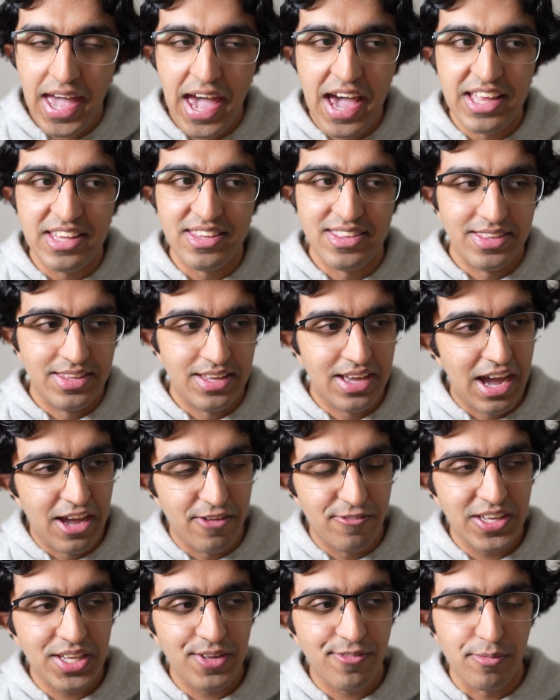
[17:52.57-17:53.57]
And
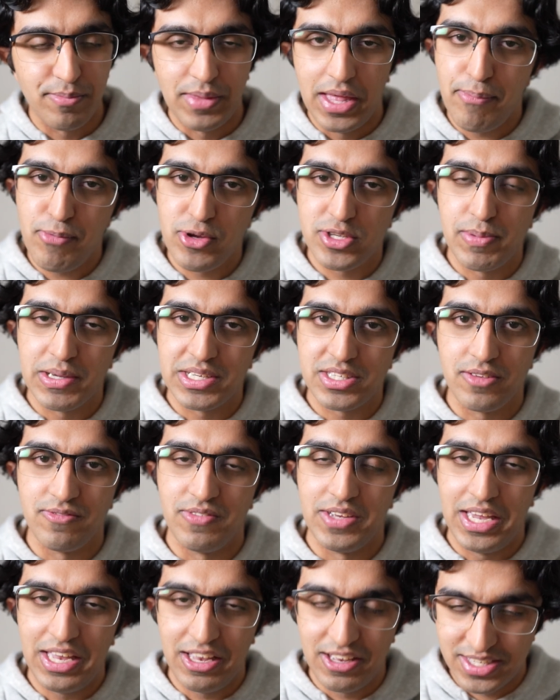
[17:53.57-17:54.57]
I think from their
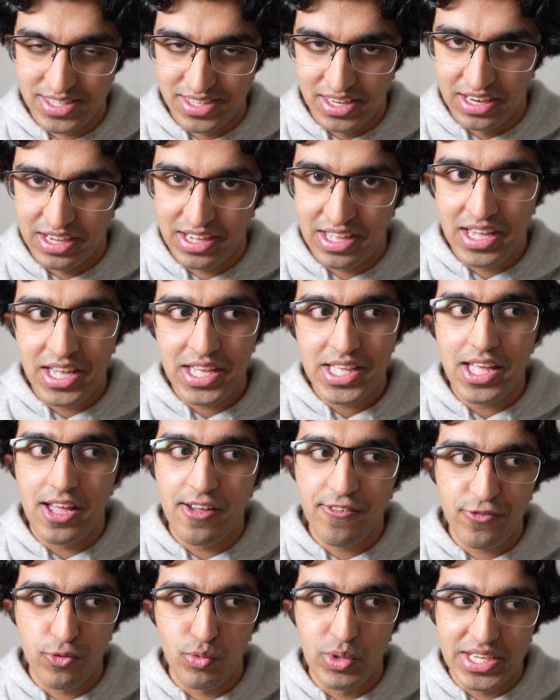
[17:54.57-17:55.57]
perspective, it's like,
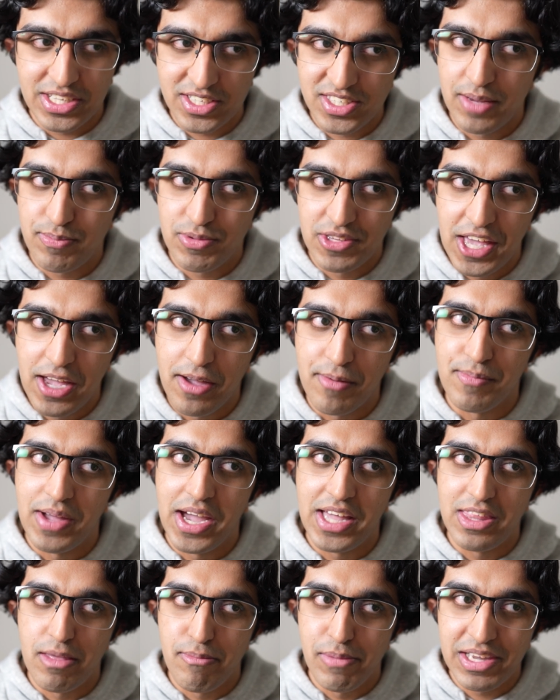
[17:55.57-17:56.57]
if we accept them
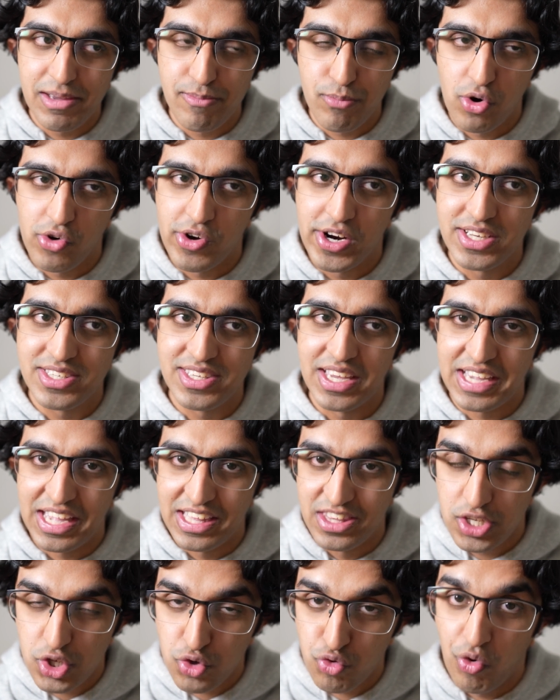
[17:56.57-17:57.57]
and they're making progress like
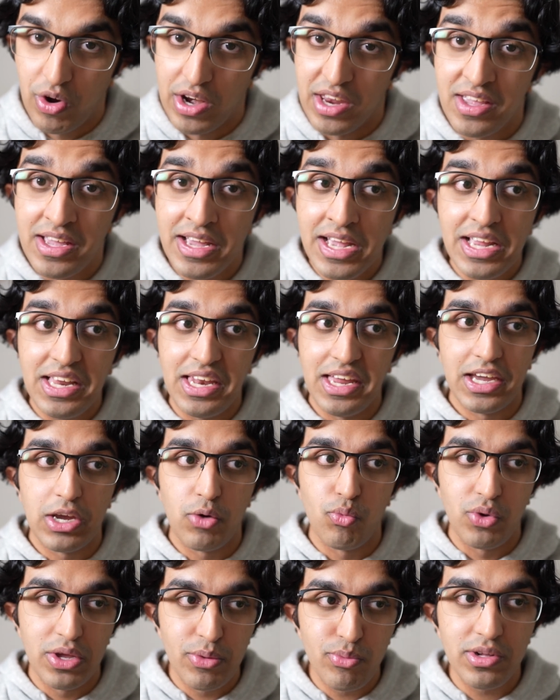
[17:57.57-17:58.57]
at this rate,
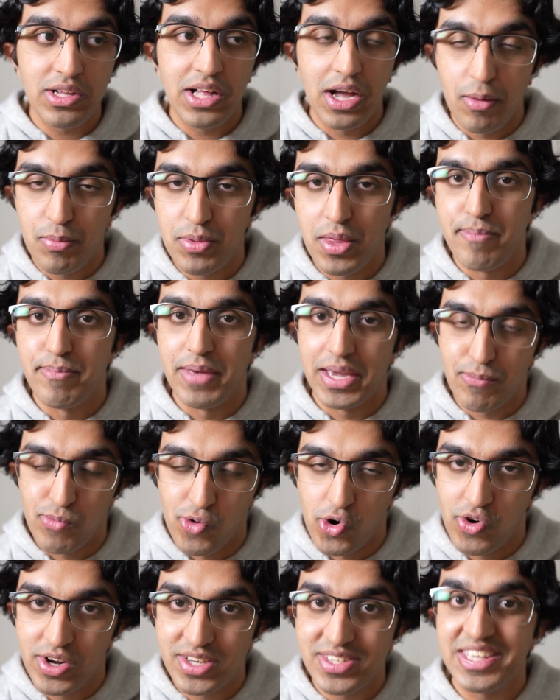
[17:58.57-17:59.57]
like we will help them make
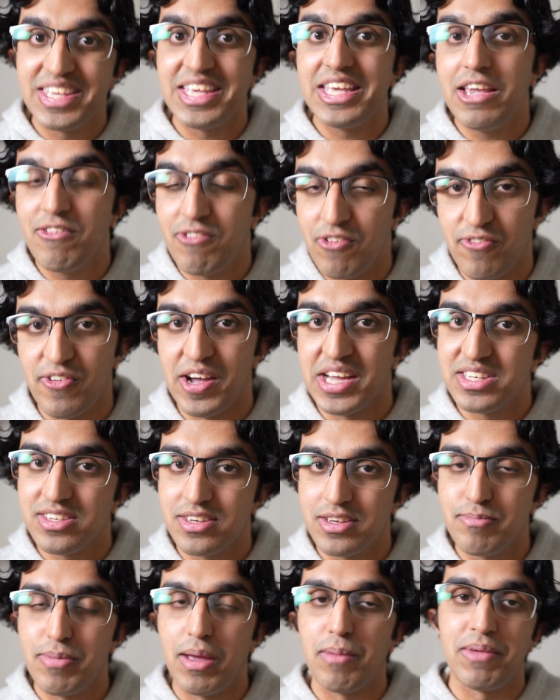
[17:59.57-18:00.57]
progress even
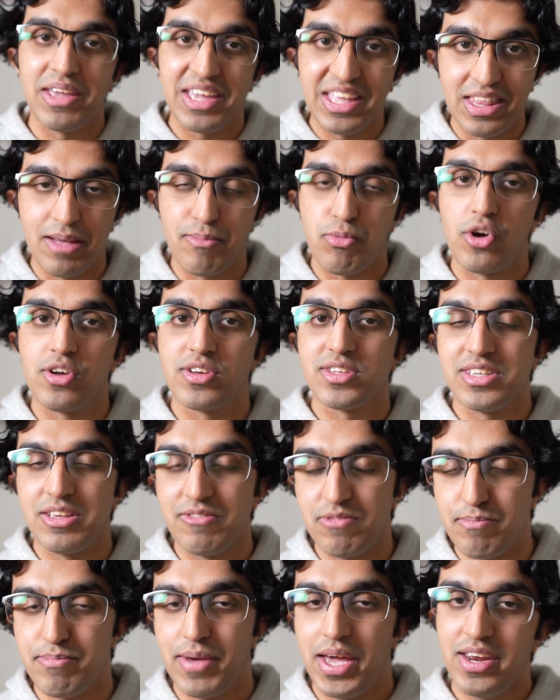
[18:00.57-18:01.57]
faster by making their product
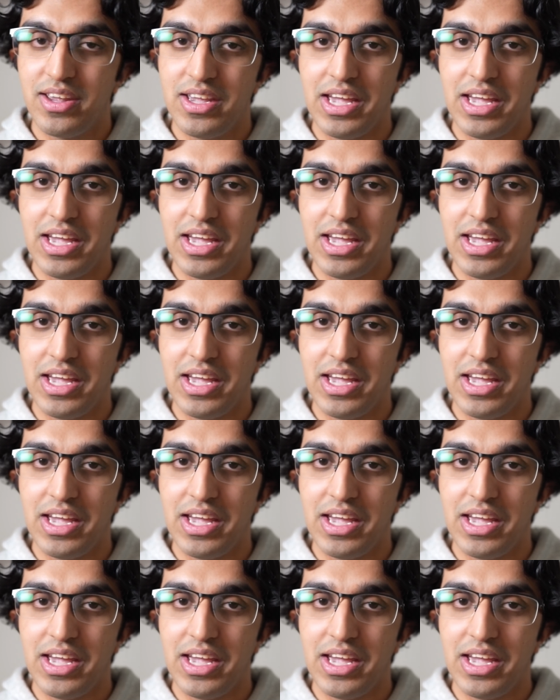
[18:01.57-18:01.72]
even better